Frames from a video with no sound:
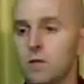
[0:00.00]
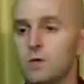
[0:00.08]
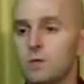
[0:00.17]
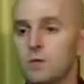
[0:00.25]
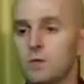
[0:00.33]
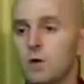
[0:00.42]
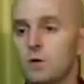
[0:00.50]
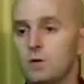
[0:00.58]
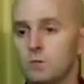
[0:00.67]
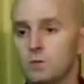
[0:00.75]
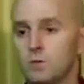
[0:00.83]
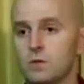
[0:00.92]
lay people's
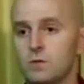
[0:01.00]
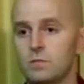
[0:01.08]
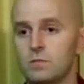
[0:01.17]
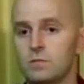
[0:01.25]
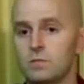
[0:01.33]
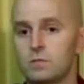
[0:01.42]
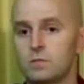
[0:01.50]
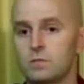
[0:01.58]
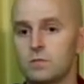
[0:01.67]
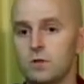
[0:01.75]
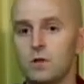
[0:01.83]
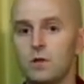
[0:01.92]
homes,
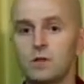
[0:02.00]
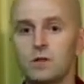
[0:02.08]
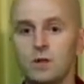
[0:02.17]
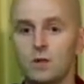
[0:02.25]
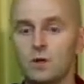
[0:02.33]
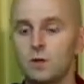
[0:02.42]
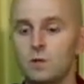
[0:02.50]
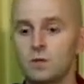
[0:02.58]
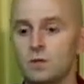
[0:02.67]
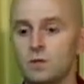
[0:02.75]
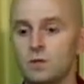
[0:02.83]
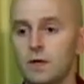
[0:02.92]
go into their
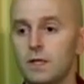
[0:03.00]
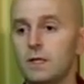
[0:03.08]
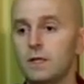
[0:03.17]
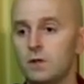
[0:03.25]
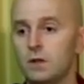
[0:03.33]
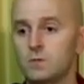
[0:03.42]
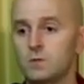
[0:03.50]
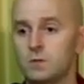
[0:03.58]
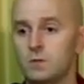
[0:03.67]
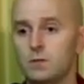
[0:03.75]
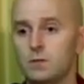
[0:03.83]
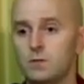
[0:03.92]
homes and eat
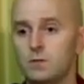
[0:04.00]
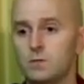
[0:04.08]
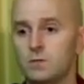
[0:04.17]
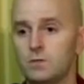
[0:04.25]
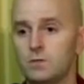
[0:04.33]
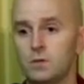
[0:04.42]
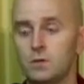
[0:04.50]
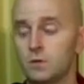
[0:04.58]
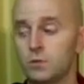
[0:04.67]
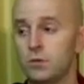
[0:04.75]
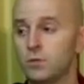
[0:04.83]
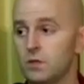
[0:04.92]
alms food.
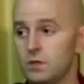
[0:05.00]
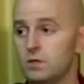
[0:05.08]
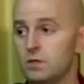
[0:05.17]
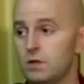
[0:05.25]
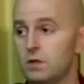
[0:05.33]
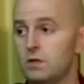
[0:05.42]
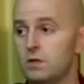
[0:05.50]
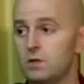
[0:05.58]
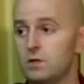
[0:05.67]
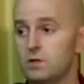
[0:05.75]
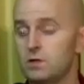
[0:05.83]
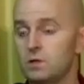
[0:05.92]
The Supreme Buddha said that
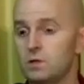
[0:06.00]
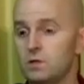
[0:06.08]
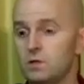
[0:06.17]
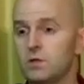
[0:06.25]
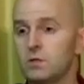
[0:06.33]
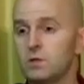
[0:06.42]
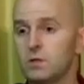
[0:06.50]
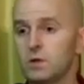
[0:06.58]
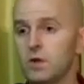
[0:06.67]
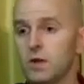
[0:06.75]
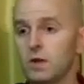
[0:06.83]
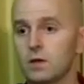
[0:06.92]
this
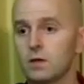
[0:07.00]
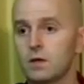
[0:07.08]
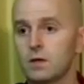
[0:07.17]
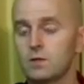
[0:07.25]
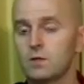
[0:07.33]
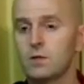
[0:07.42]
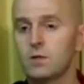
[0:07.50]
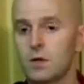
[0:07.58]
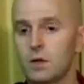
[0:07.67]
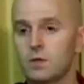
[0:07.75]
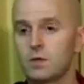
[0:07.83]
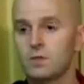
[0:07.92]
is okay to
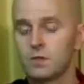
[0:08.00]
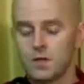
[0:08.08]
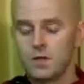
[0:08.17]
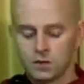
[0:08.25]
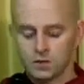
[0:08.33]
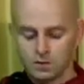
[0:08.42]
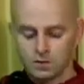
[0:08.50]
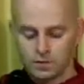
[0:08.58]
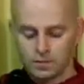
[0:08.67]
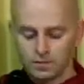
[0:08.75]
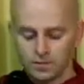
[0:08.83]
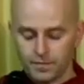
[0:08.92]
accept
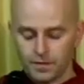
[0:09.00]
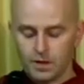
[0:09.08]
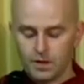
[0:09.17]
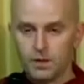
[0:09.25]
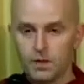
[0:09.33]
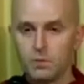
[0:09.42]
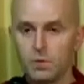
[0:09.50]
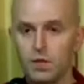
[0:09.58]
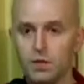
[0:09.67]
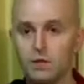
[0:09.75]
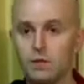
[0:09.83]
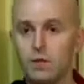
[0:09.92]
invitations. He
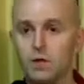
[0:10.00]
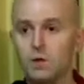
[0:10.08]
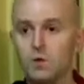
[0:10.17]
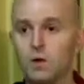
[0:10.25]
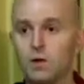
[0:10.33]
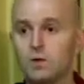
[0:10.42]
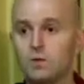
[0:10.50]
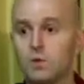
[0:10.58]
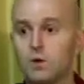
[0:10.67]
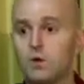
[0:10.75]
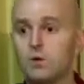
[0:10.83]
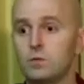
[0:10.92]
may
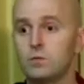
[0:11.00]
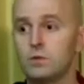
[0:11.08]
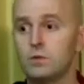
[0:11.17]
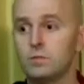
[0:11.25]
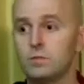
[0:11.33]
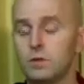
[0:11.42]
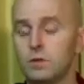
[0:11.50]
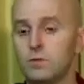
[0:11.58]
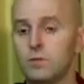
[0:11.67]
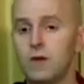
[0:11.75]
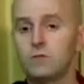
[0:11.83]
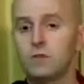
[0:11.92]
wear robes
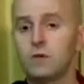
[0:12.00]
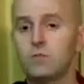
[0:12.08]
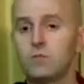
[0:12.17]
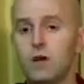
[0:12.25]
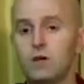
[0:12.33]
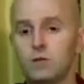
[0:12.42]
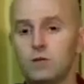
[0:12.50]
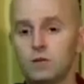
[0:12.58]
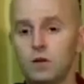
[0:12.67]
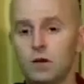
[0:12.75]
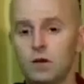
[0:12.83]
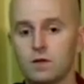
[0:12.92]
that are made from brand
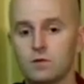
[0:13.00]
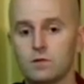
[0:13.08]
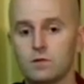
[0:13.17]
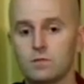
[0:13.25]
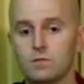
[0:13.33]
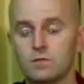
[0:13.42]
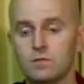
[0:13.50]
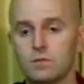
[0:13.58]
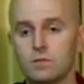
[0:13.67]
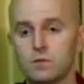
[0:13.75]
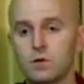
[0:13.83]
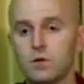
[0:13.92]
new cloth,
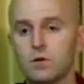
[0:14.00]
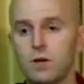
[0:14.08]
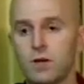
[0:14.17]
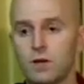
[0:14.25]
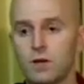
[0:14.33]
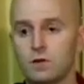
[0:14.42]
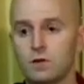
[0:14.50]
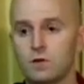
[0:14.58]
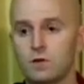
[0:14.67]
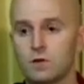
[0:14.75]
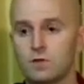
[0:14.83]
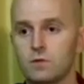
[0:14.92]
sewn by
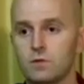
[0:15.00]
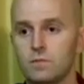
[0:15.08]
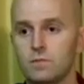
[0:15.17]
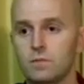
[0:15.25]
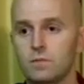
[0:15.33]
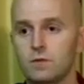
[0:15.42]
householders.